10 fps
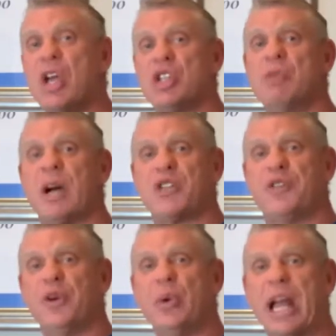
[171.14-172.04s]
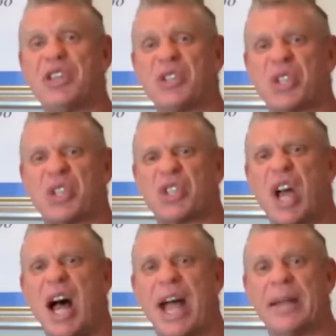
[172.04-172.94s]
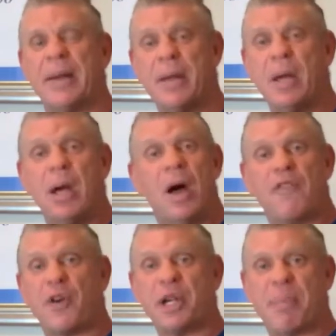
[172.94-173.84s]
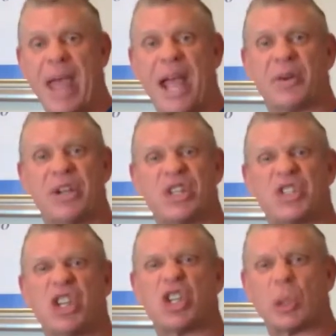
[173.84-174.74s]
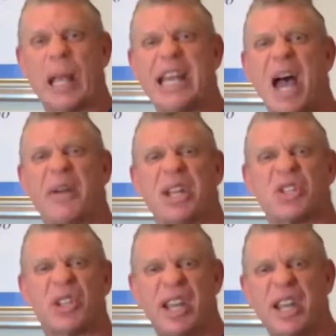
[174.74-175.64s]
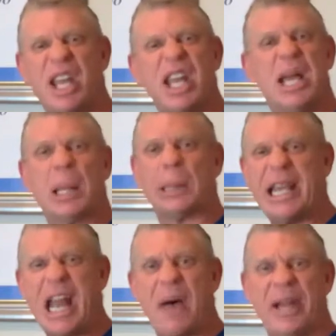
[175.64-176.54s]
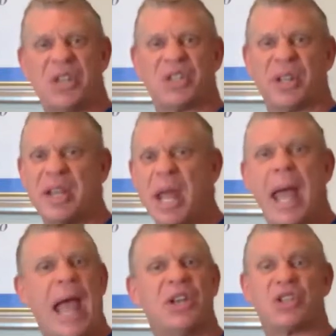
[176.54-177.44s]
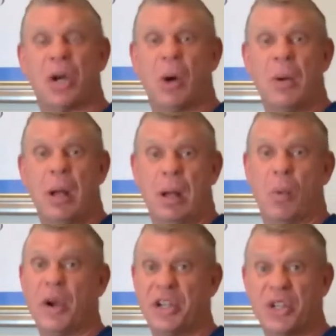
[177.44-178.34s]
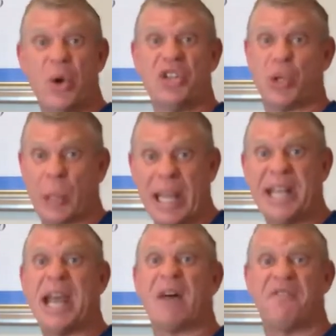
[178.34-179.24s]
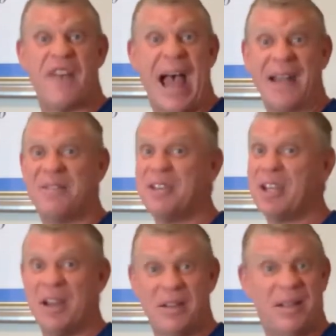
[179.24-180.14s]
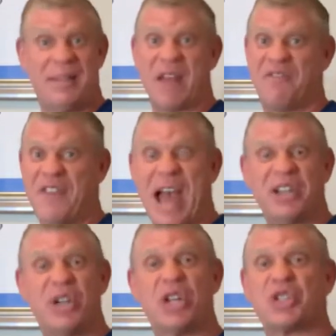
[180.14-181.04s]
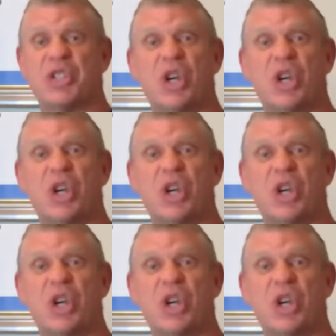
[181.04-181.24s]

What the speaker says: too much food, it's just a sign for your pancreas to just lay down insulin. Lay down insulin. And so what you're doing is you're laying down fat. That fat, you're just